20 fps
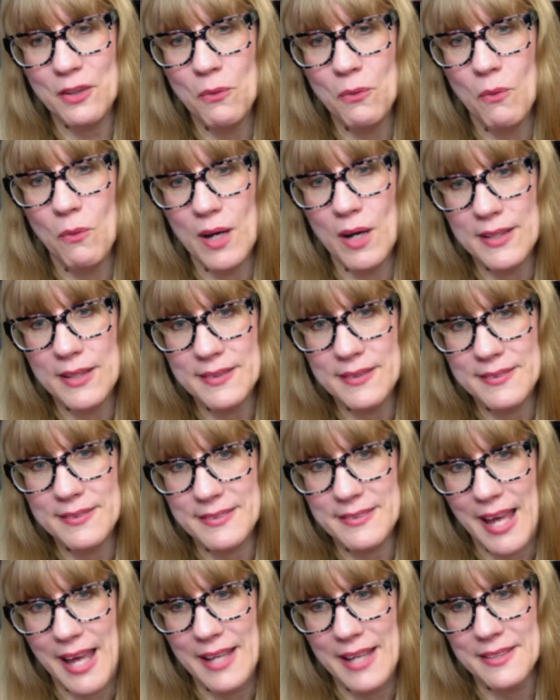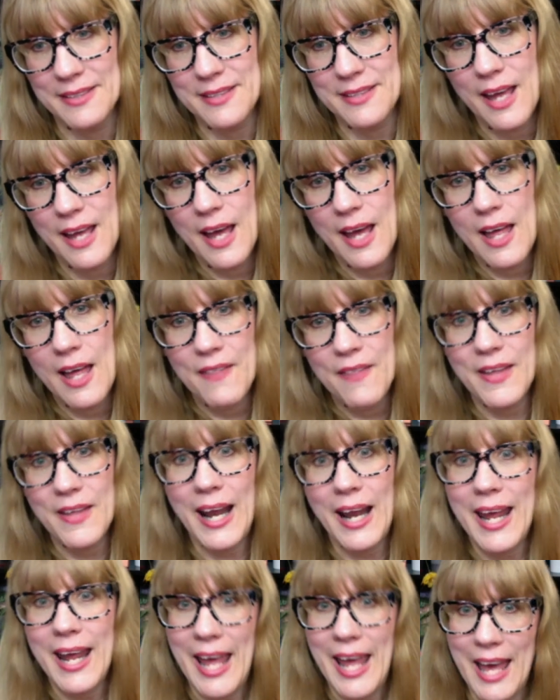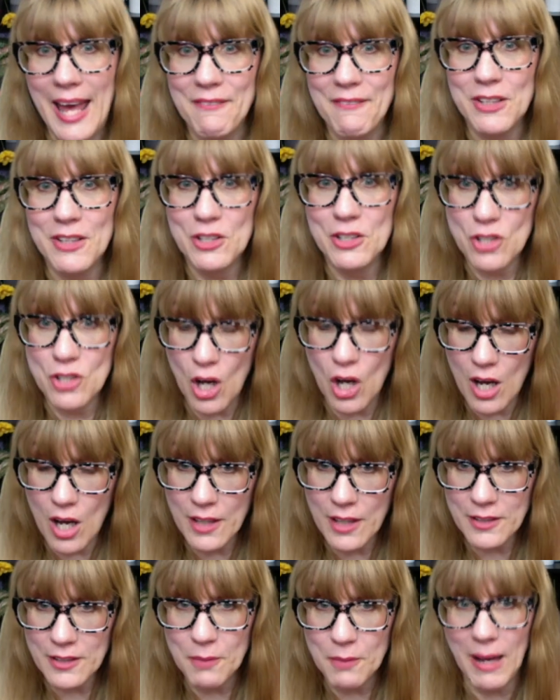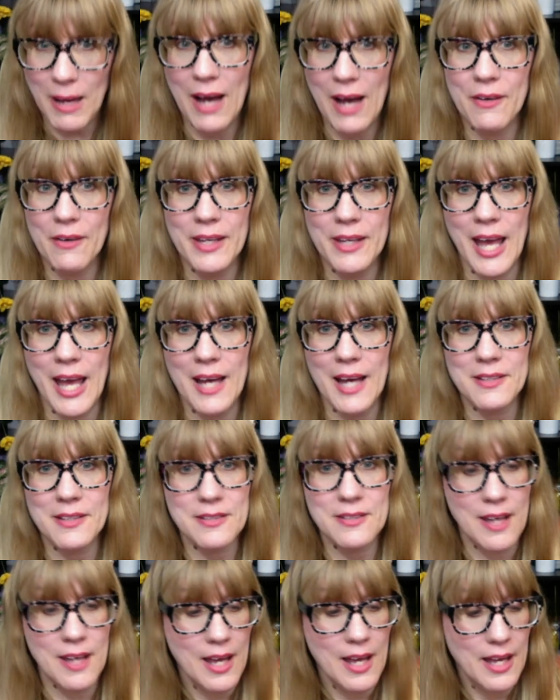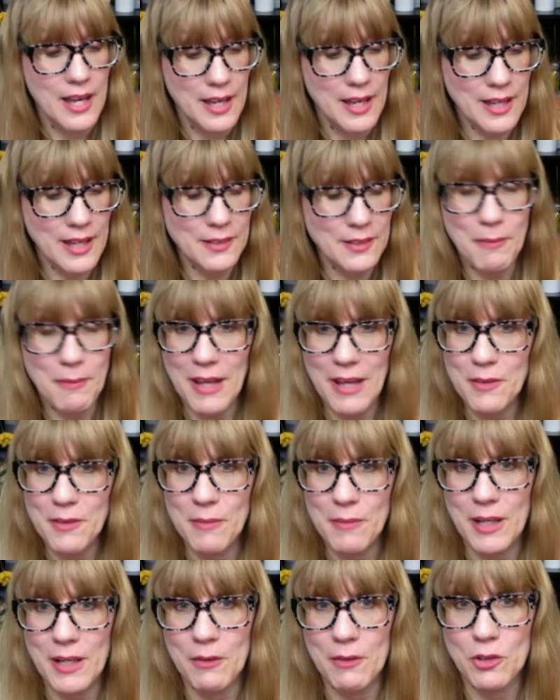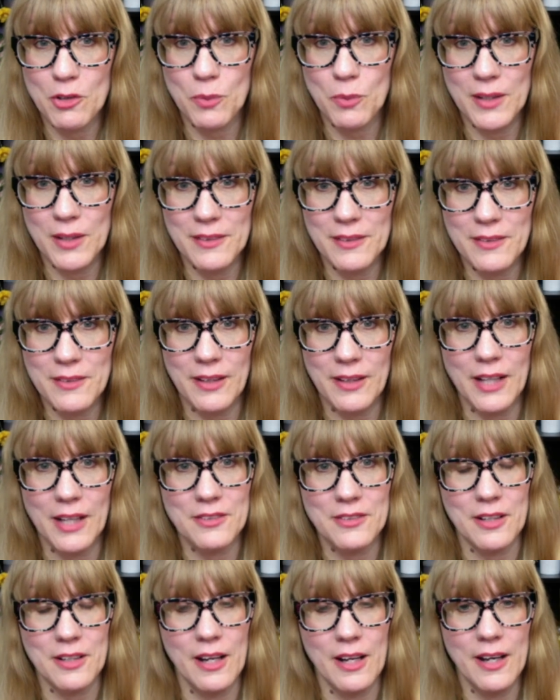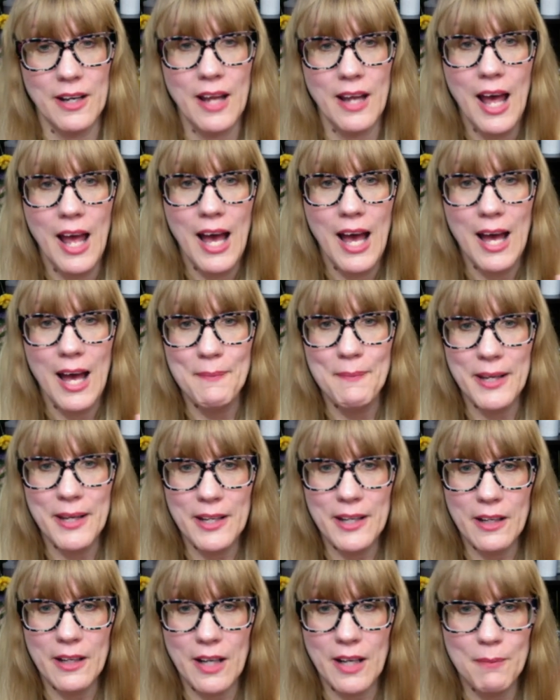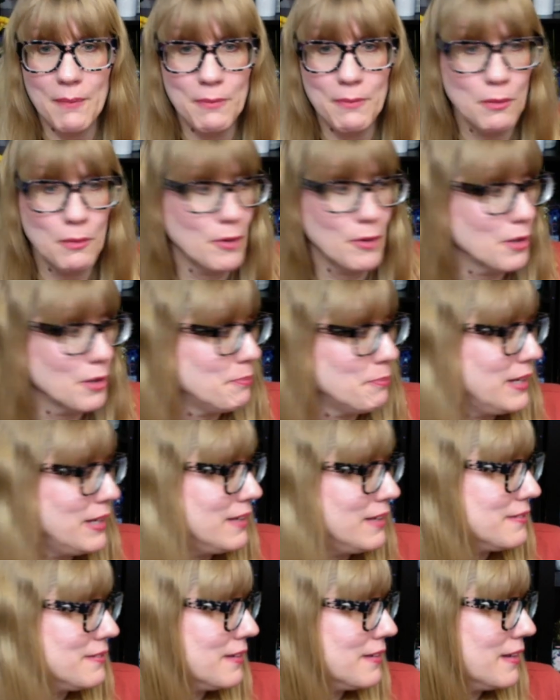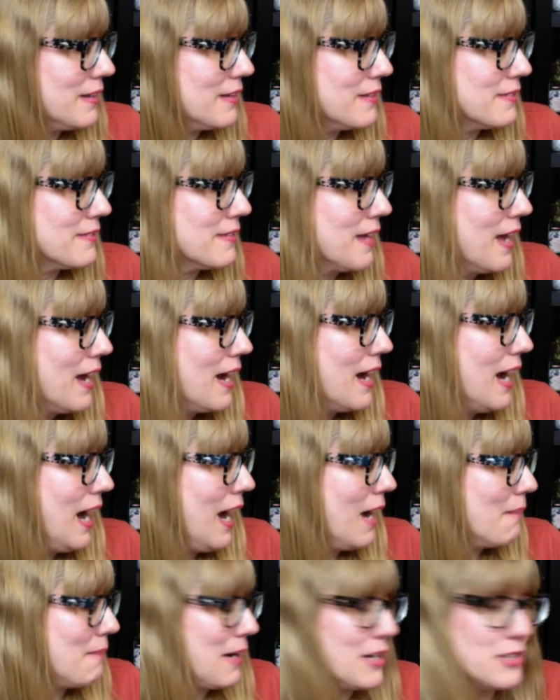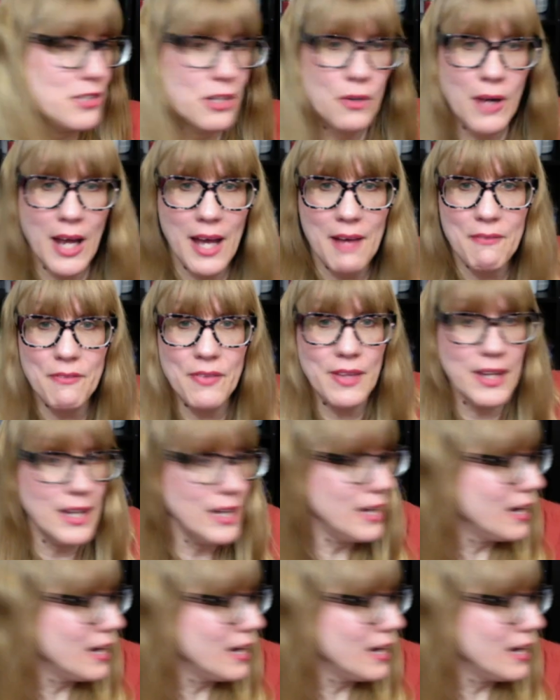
one scent that I haven't talked about yet in the Bath & Body Works Wellness Collection. And I'm getting a couple more pieces. Um, I do have the,